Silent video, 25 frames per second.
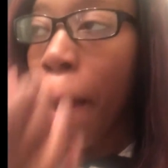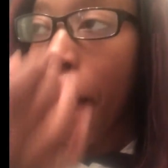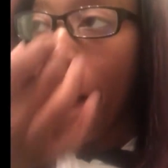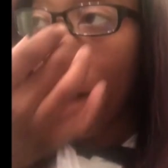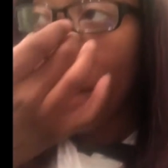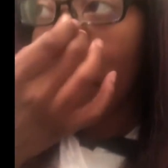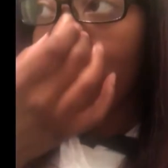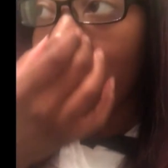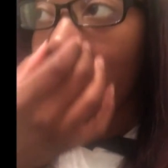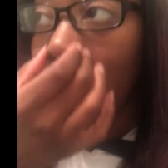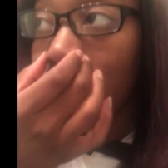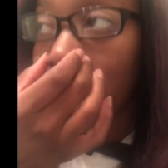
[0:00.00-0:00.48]

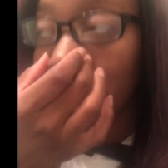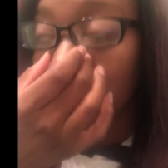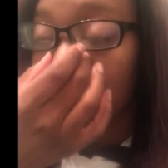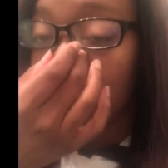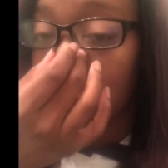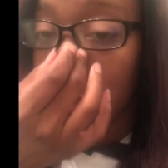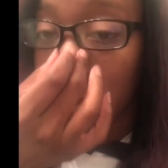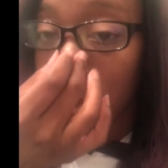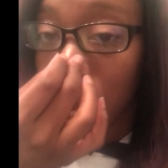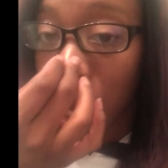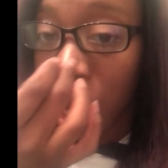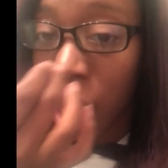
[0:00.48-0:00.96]
My
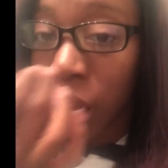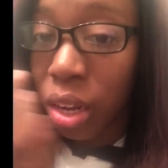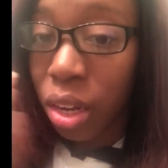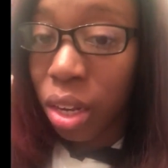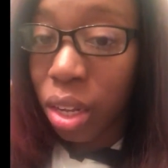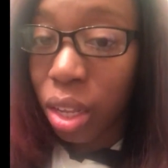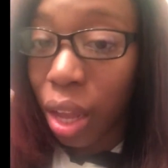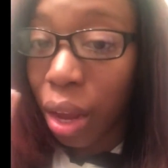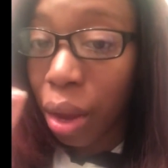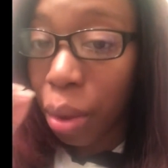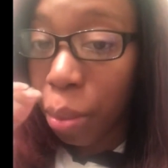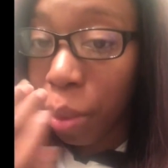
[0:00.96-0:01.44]
skin,
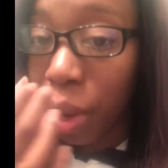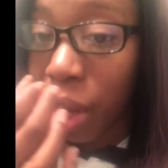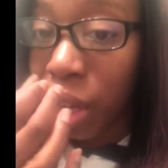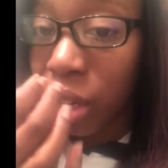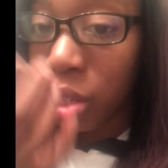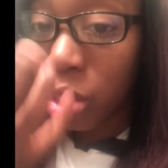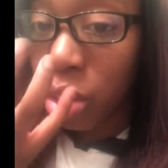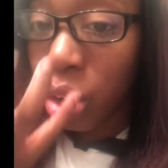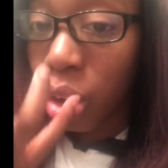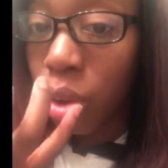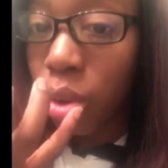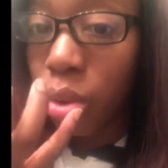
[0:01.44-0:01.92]
like my
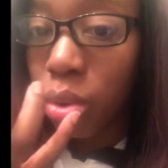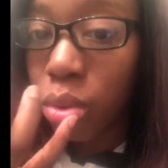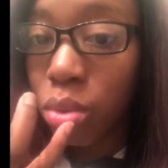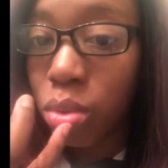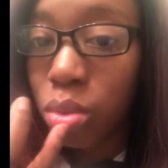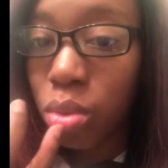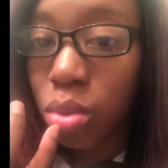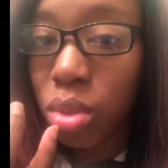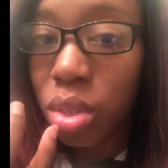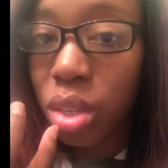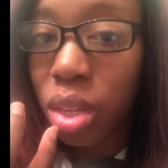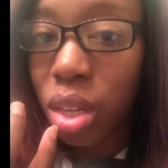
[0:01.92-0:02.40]

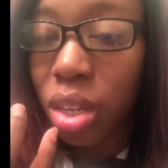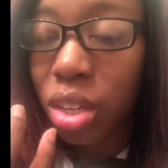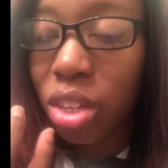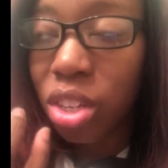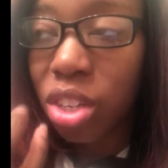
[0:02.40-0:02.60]
nose,